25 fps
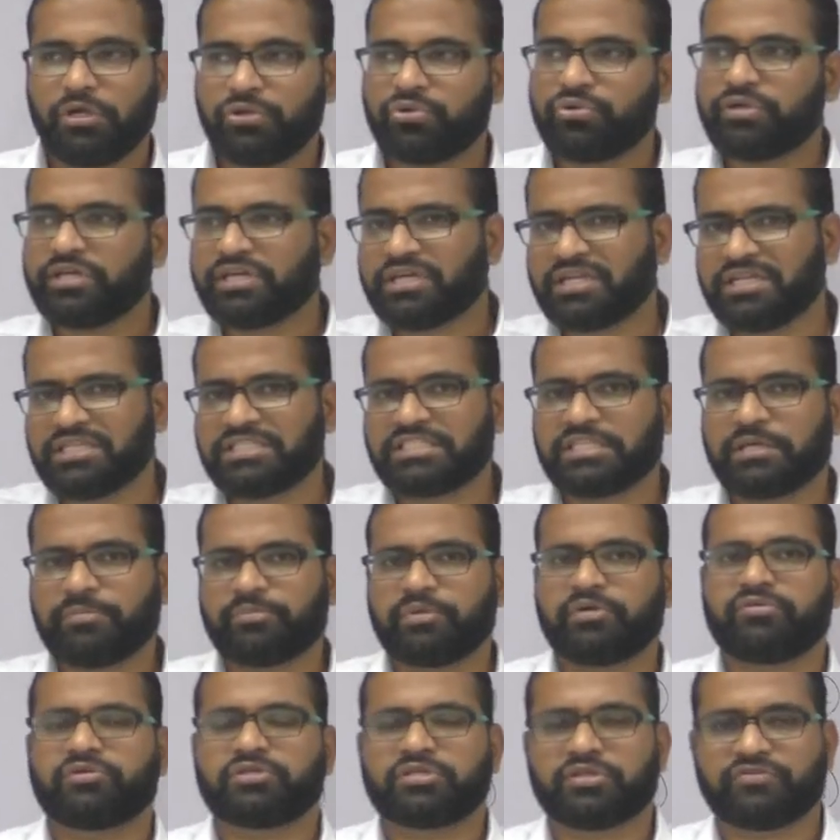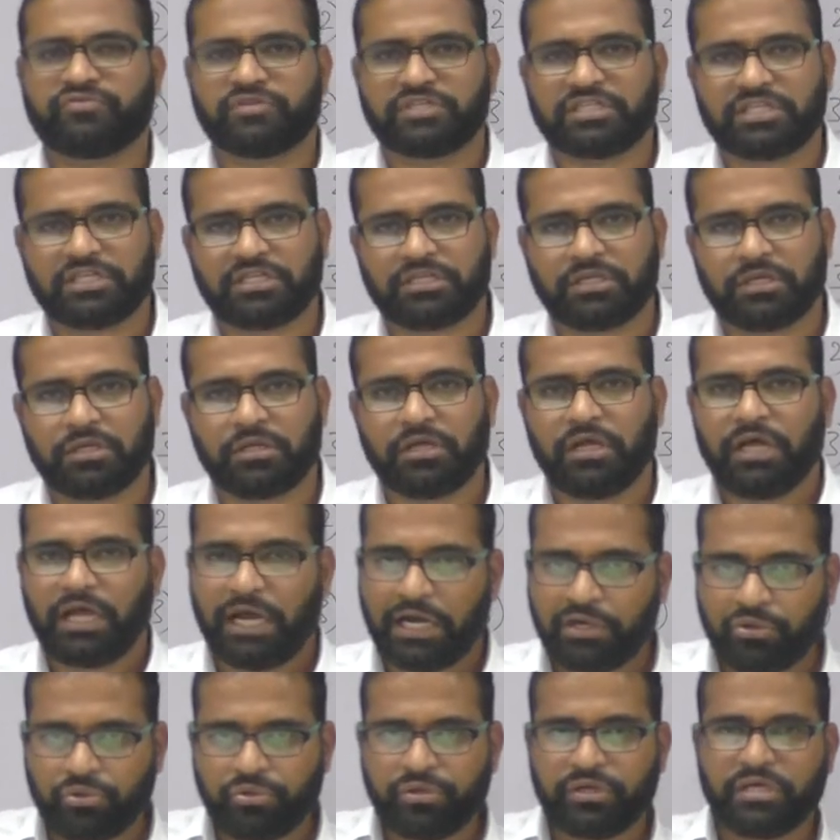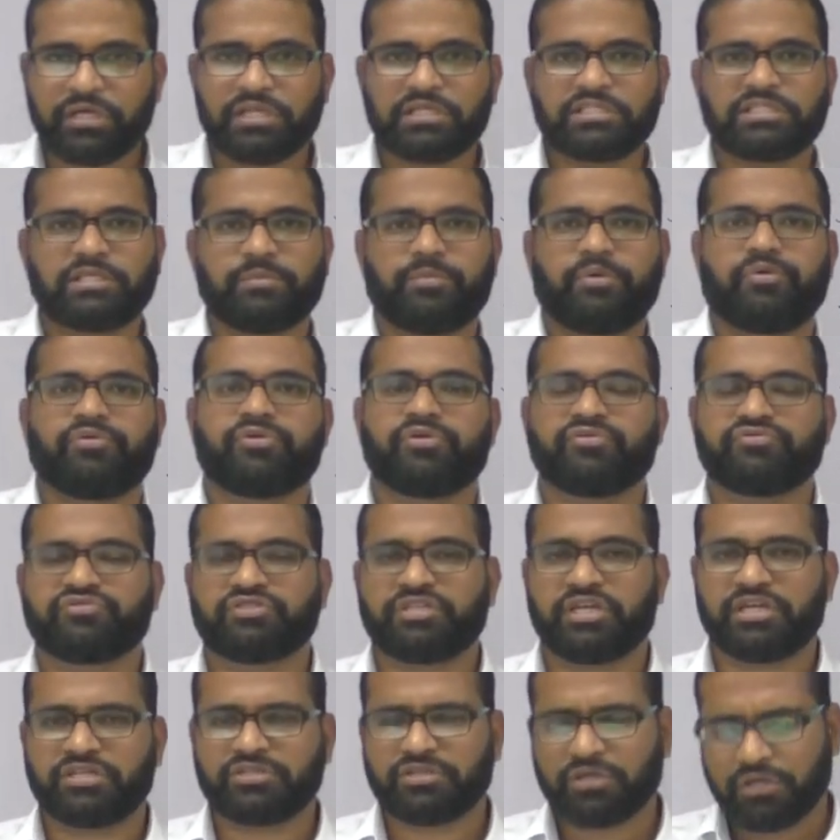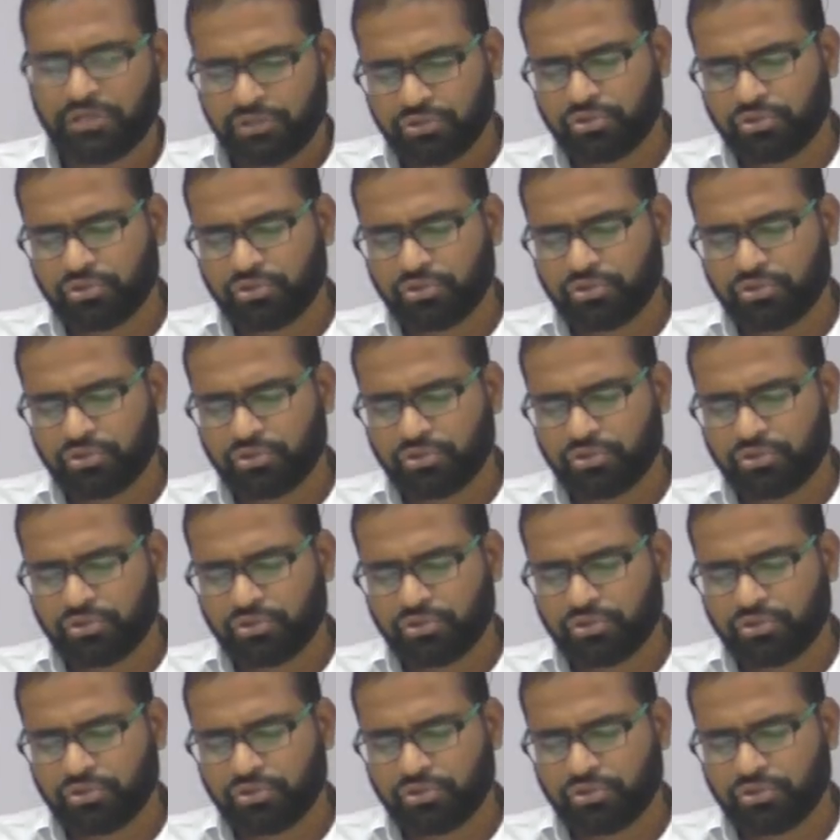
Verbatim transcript: to decrease some powers of the center and to increase the power of states.